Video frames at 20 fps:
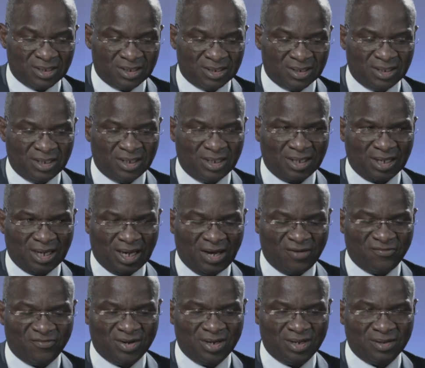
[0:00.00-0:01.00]
The
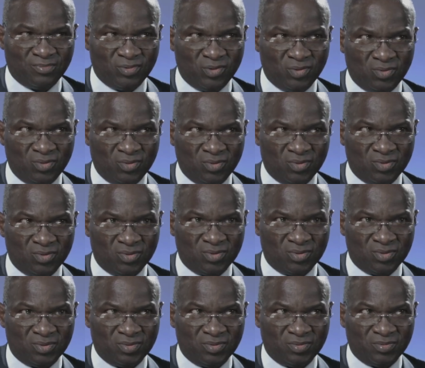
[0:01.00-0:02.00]
available
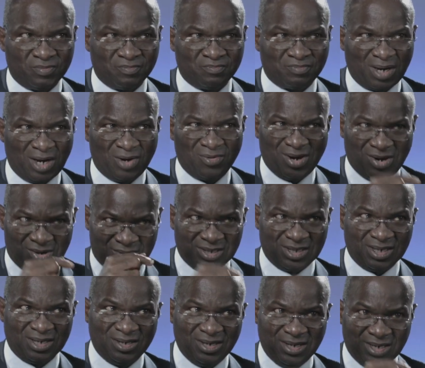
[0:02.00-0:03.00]
power on
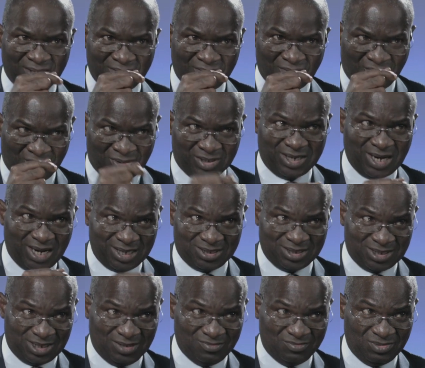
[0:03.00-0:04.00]
the grid on that
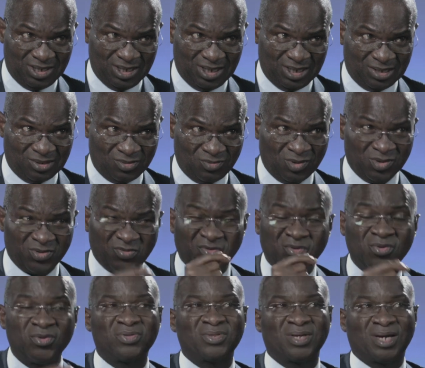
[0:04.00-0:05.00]
same day was
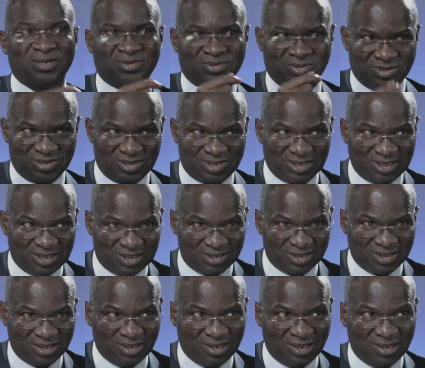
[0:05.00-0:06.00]

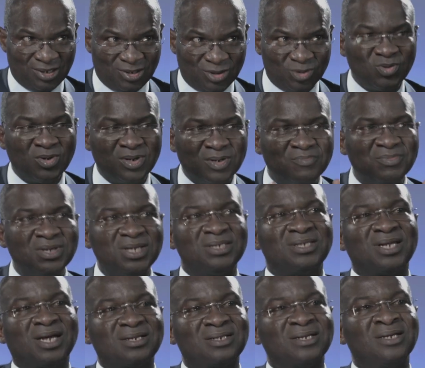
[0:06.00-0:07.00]
4,006. So it means
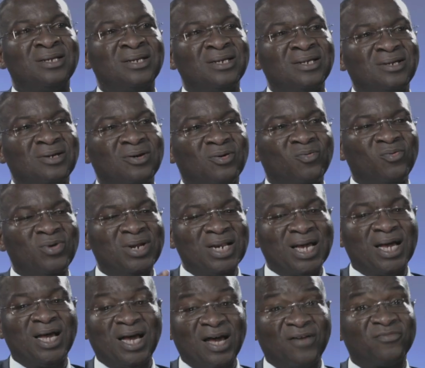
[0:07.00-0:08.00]
that we
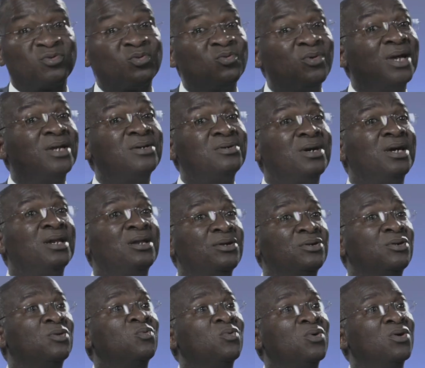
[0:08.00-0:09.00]
now have to go and do a lot
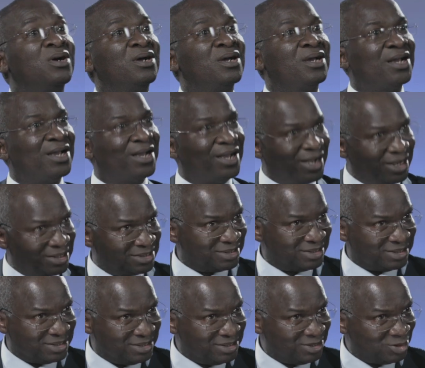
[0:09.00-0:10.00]
of work at
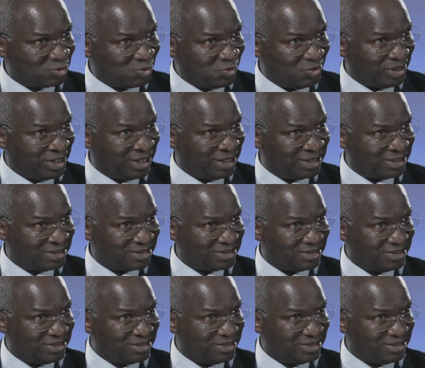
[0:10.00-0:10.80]
the DISCO end